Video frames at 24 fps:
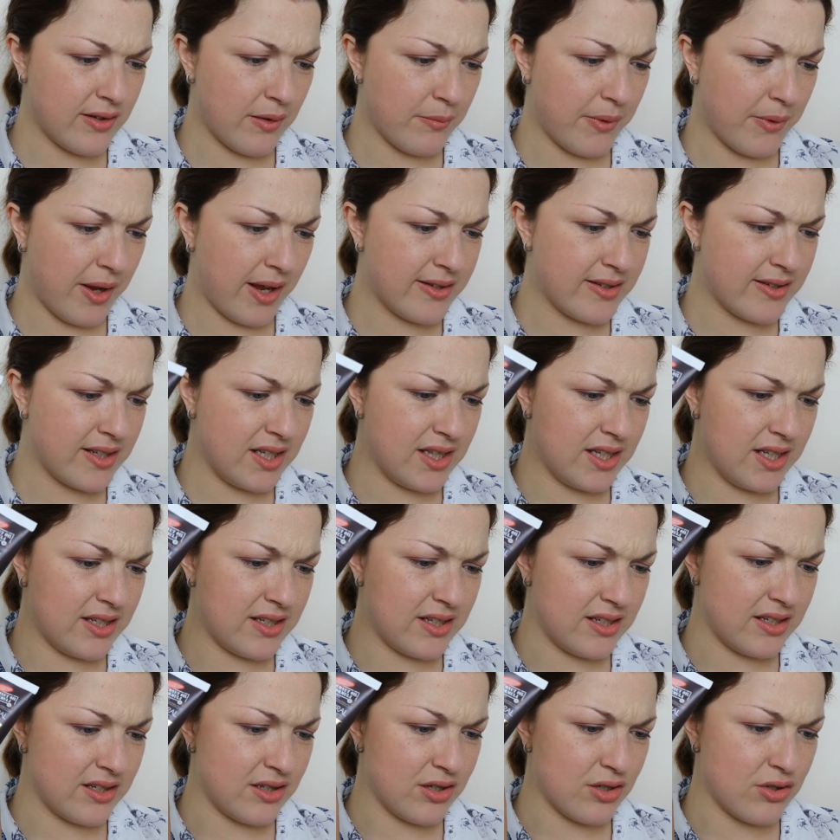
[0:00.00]
I'm guessing
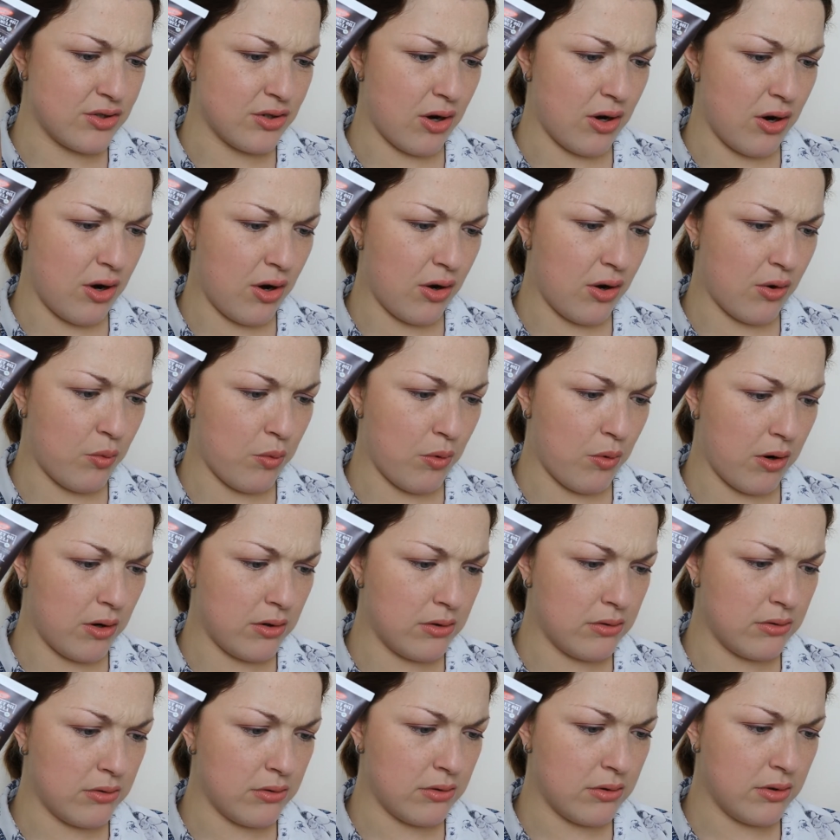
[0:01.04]
this is the dark
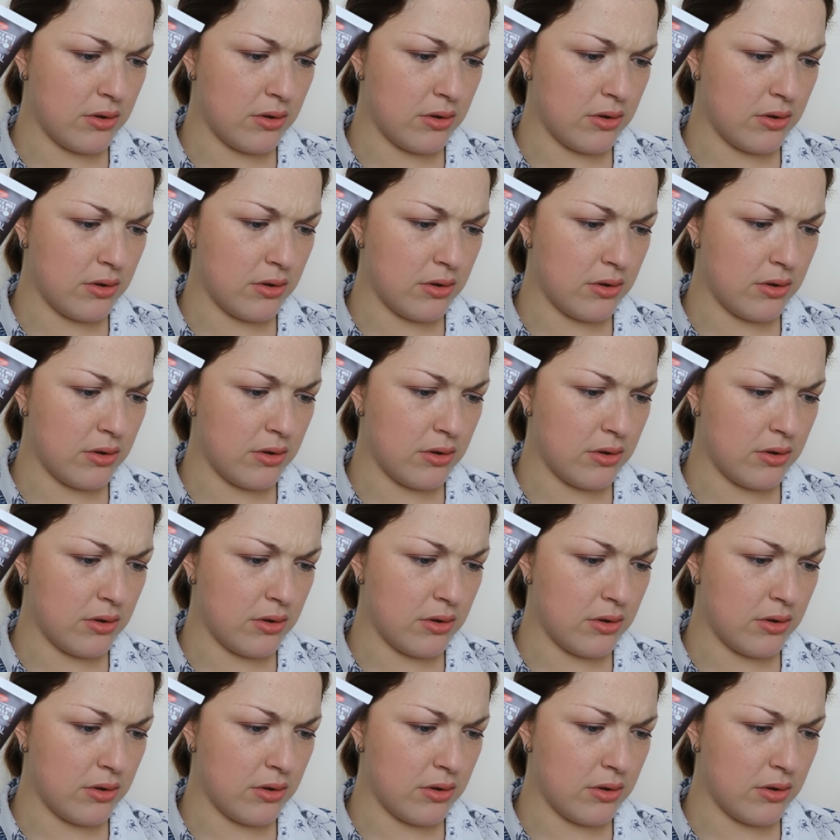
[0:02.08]
one